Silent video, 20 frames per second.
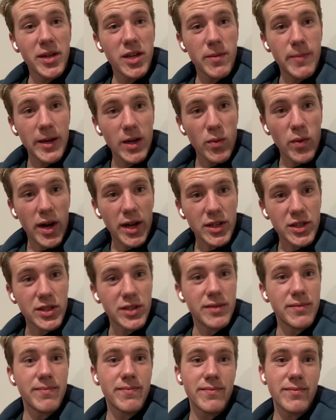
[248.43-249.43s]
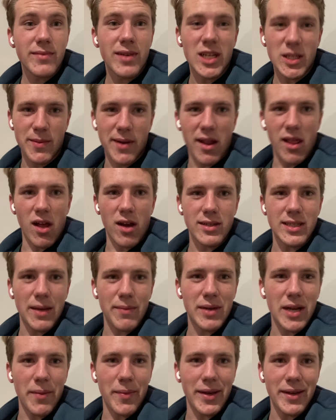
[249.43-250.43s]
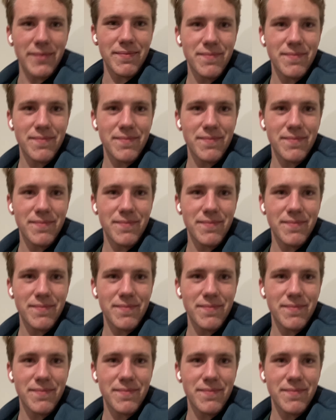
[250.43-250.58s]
you're about to watch has been a long time coming.